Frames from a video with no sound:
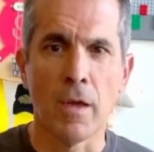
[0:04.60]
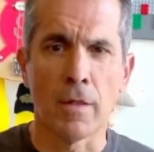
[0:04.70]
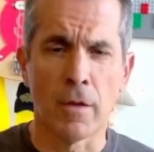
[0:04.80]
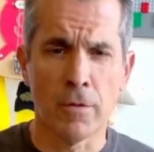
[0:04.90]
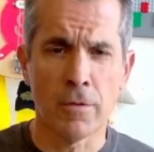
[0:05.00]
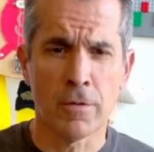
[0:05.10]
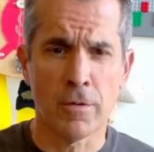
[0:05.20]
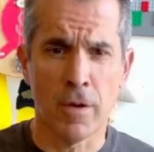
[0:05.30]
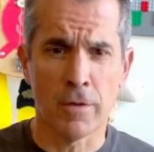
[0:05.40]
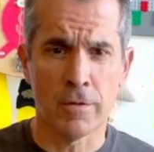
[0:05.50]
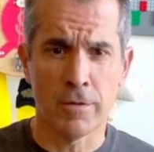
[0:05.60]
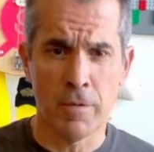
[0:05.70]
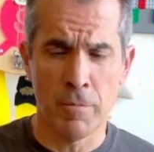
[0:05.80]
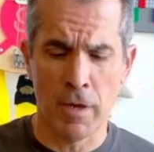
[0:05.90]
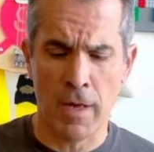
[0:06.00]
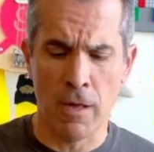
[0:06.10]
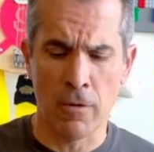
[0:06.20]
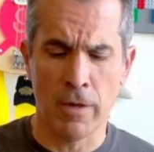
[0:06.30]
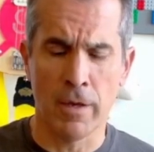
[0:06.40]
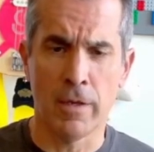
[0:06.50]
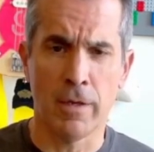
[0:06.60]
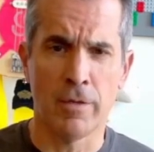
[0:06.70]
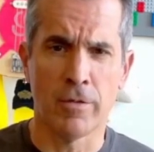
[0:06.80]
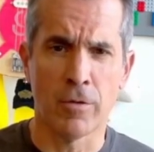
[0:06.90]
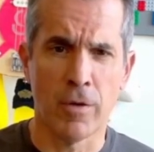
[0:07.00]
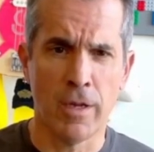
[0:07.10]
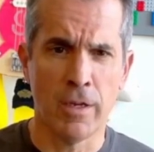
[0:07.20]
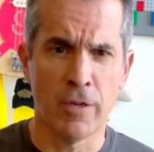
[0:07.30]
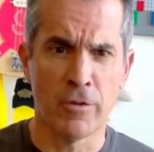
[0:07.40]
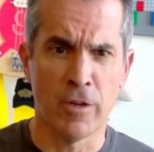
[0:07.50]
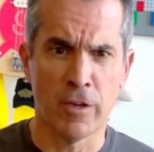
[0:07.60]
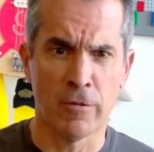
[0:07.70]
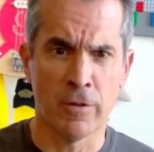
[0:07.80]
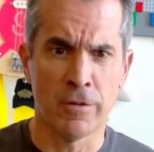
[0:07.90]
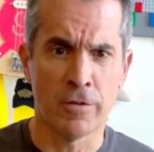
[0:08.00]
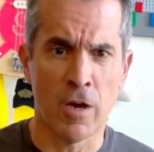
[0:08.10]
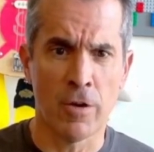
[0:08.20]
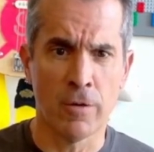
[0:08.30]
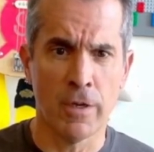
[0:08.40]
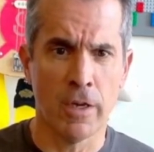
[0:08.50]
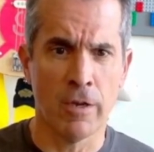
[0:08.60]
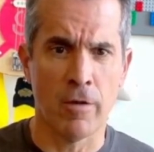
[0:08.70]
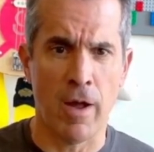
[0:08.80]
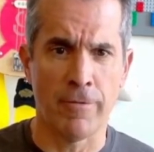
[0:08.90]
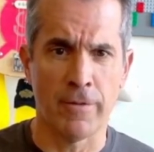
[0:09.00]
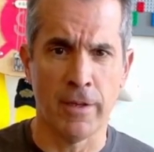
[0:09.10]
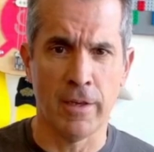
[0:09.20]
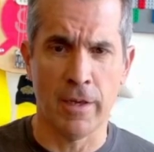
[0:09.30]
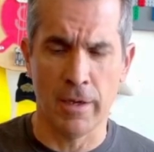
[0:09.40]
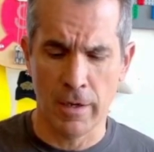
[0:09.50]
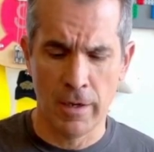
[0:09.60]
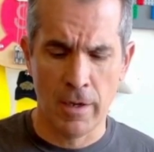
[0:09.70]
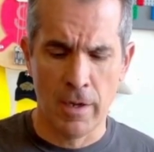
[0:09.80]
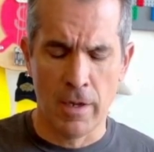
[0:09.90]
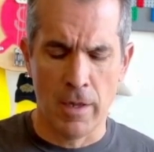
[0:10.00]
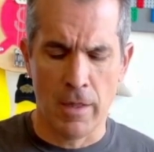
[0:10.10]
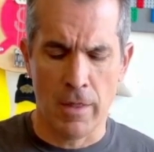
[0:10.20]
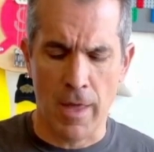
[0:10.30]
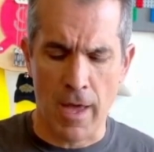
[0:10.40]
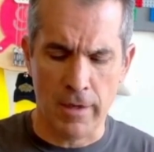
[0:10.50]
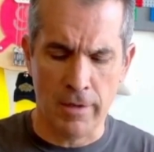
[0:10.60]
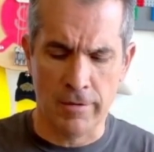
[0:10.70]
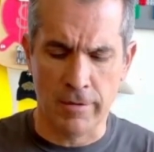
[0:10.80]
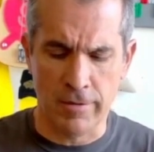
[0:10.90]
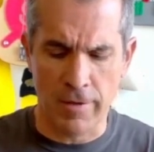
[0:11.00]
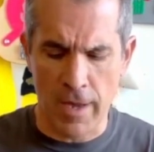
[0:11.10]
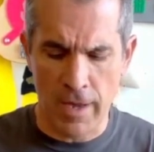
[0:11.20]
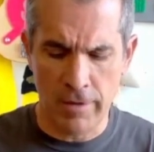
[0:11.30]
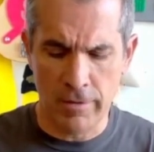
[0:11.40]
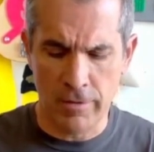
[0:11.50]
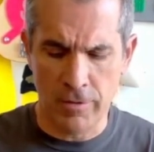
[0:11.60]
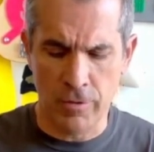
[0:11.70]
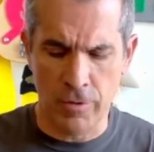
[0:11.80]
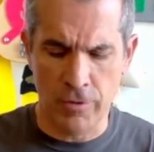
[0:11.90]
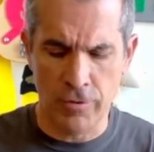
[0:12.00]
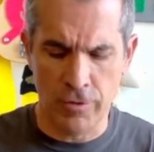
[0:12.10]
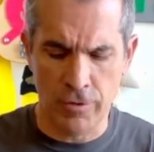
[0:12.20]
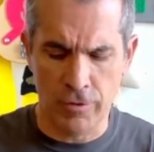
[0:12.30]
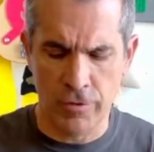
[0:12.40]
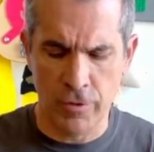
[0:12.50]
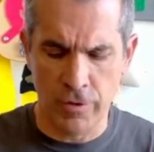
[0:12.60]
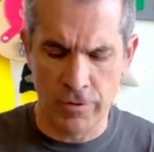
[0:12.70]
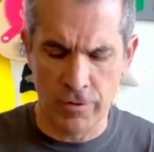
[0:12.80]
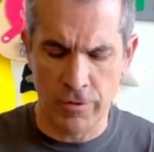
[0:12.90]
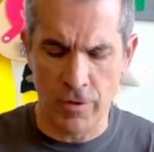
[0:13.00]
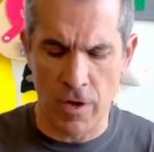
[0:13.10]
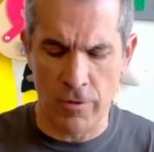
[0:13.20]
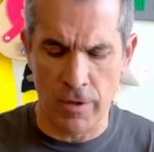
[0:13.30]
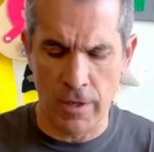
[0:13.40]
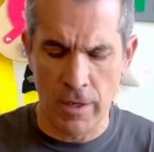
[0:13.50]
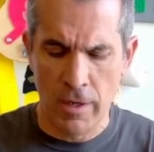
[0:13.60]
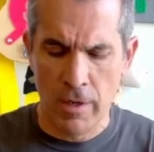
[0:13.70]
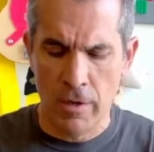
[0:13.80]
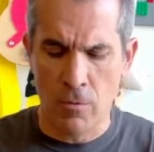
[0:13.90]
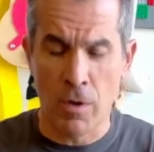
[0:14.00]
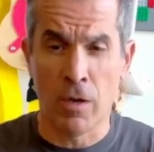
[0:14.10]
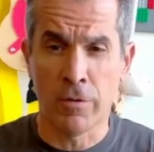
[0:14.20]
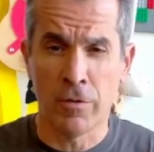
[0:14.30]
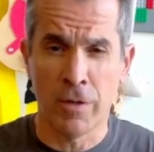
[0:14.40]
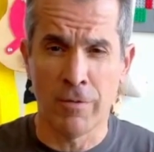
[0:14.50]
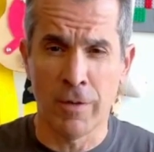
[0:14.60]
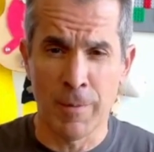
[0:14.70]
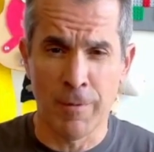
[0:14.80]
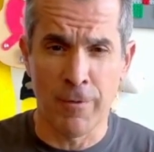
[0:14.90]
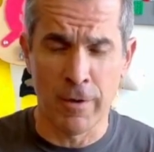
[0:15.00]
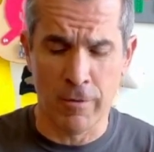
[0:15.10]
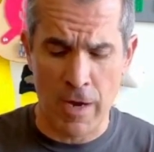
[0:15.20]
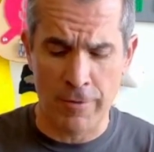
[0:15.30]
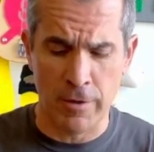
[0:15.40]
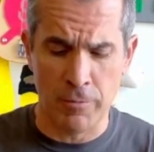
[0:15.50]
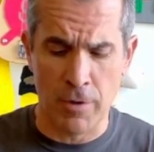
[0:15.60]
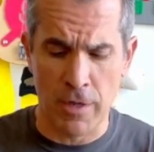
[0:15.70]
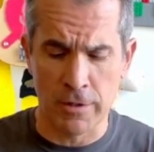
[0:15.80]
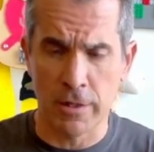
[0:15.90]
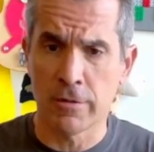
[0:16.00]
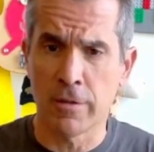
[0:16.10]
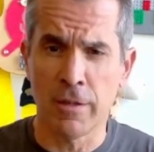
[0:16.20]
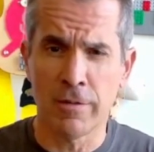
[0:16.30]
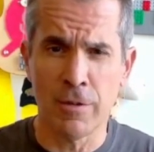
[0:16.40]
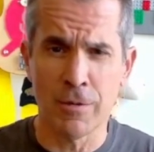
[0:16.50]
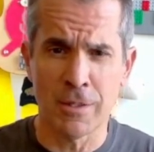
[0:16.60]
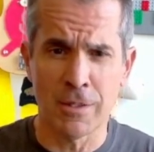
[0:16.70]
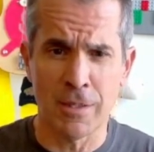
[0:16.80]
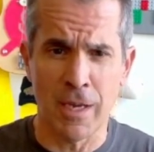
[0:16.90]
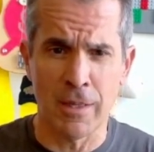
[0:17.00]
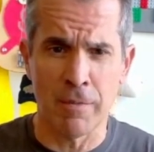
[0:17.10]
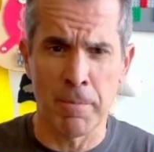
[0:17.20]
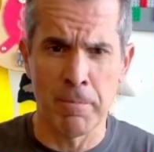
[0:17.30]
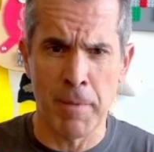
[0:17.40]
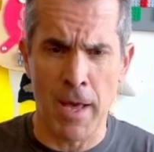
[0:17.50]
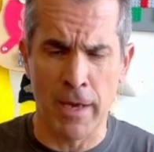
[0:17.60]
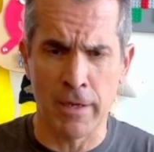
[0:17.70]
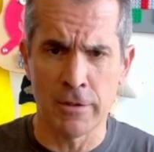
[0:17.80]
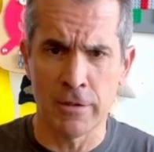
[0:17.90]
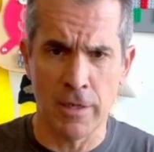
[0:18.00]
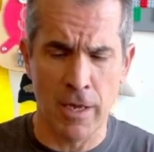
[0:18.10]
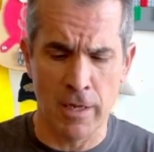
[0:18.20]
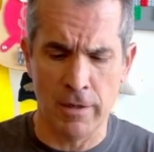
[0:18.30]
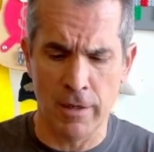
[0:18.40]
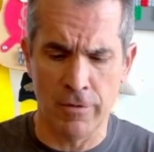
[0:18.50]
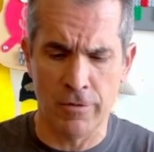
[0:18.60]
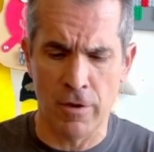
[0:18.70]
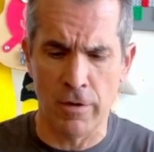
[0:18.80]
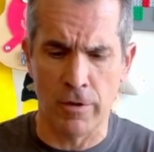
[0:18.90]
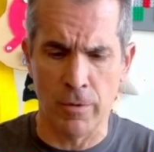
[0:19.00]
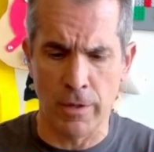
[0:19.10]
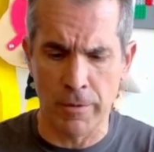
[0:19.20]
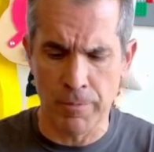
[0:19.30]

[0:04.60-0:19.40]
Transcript: The Learn to Solder Steampunk Owl Kit is a great introductory soldering and crafting kit that is designed to introduce students to soldering while also giving them a fun crafting project. So let's see what's inside the package and get started with it.